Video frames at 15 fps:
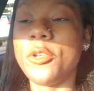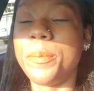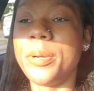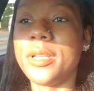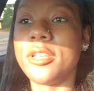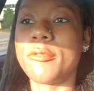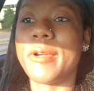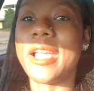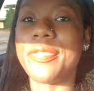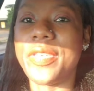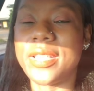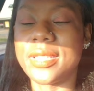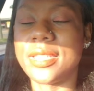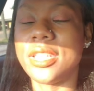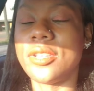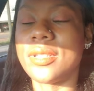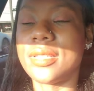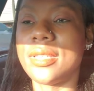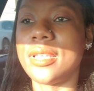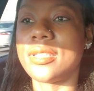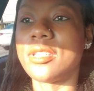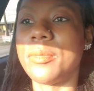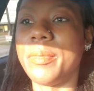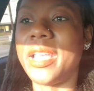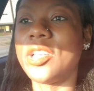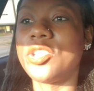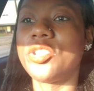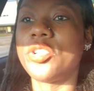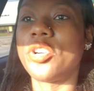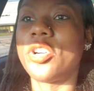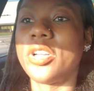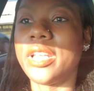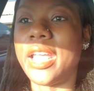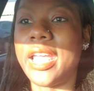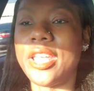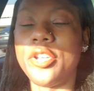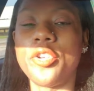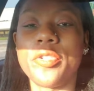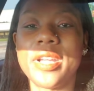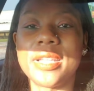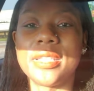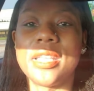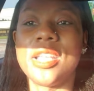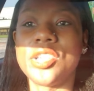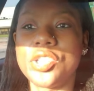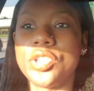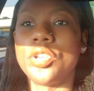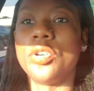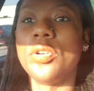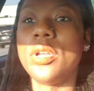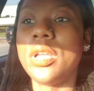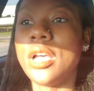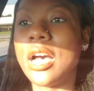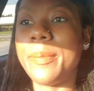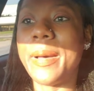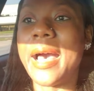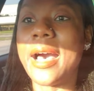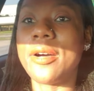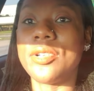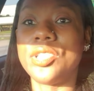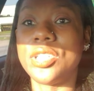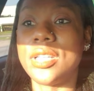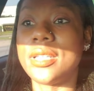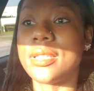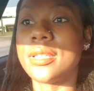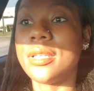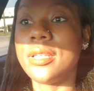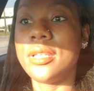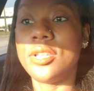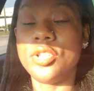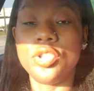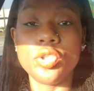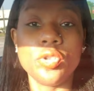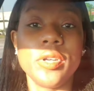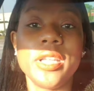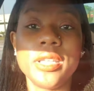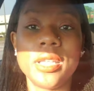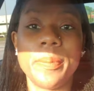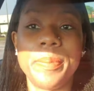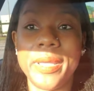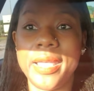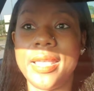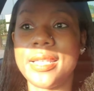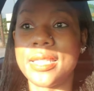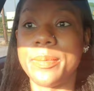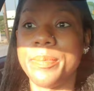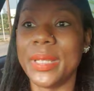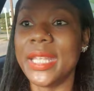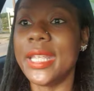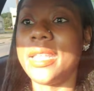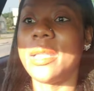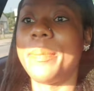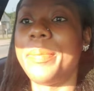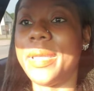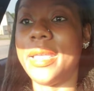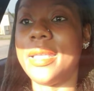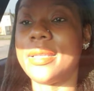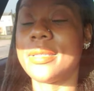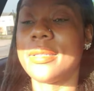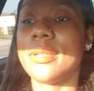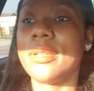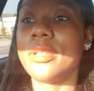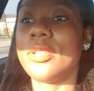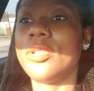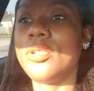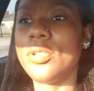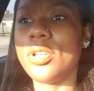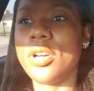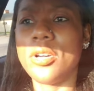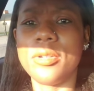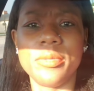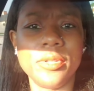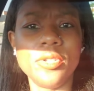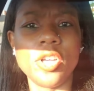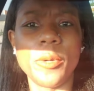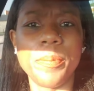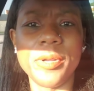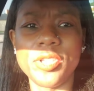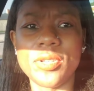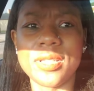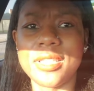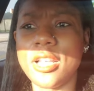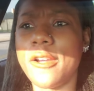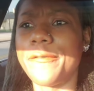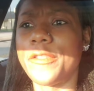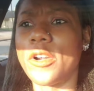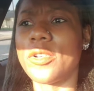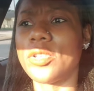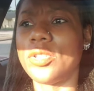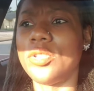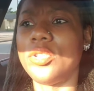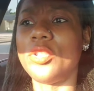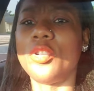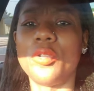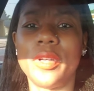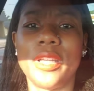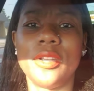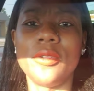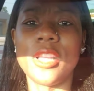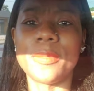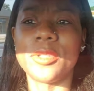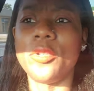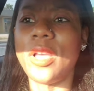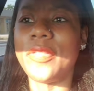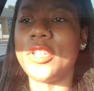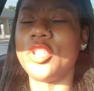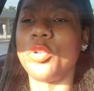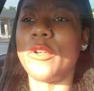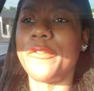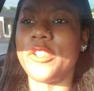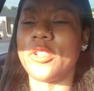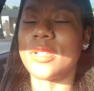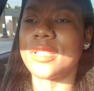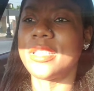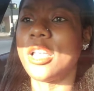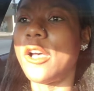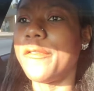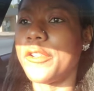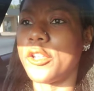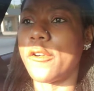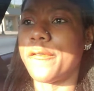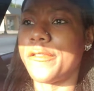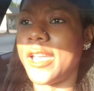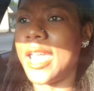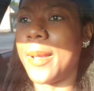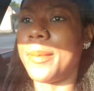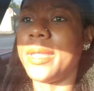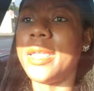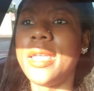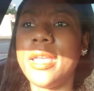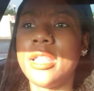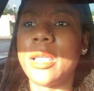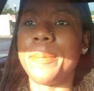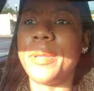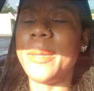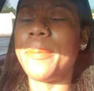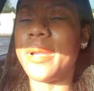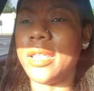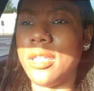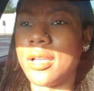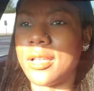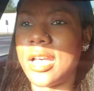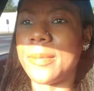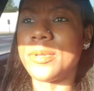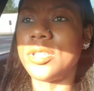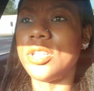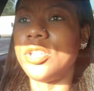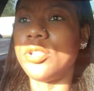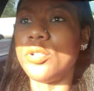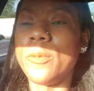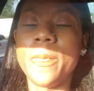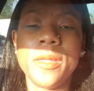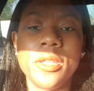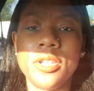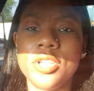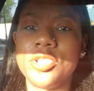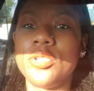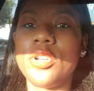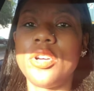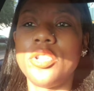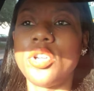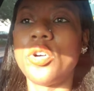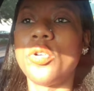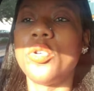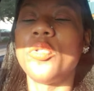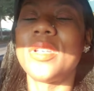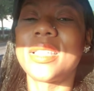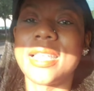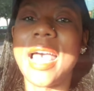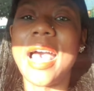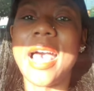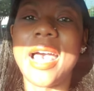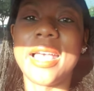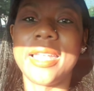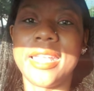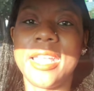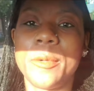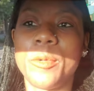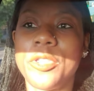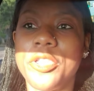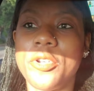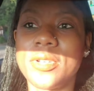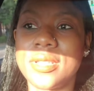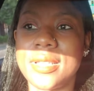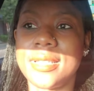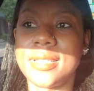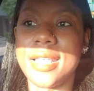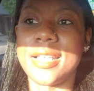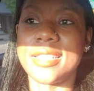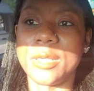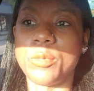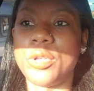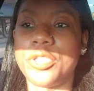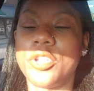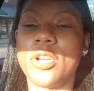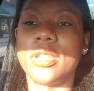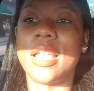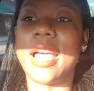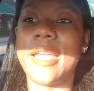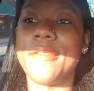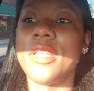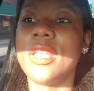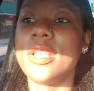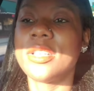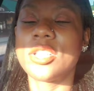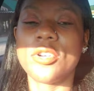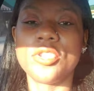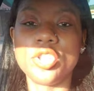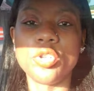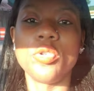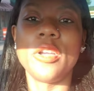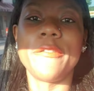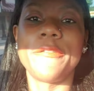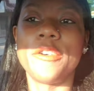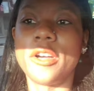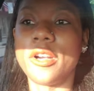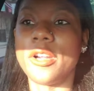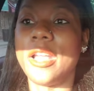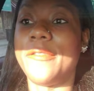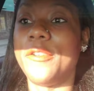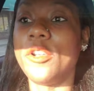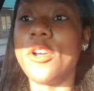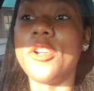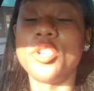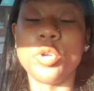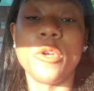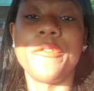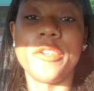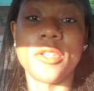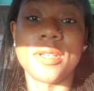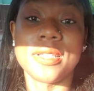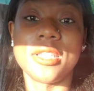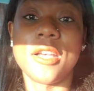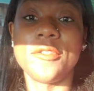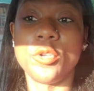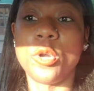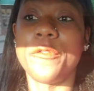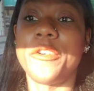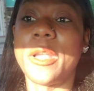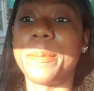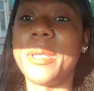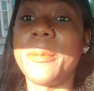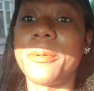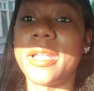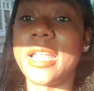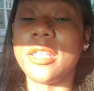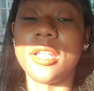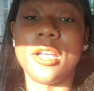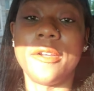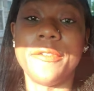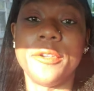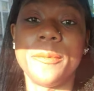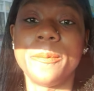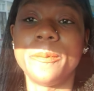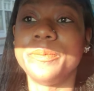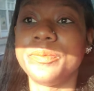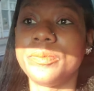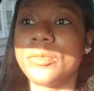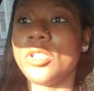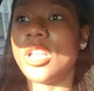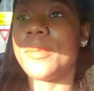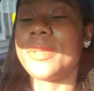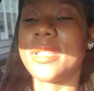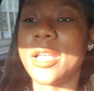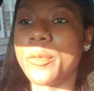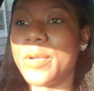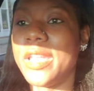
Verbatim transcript: You putting the right thing into your system. Make sure that you're intentional about just doing the best, being the best. You know, you know, put yourself first. Do it. You know, you have to do it for yourself, for your family, the people that look up to you, because you don't know who is tied in with your success and with your life. So do it for. If you don't do it for yourself, do it for the people that love you. You know what I'm saying?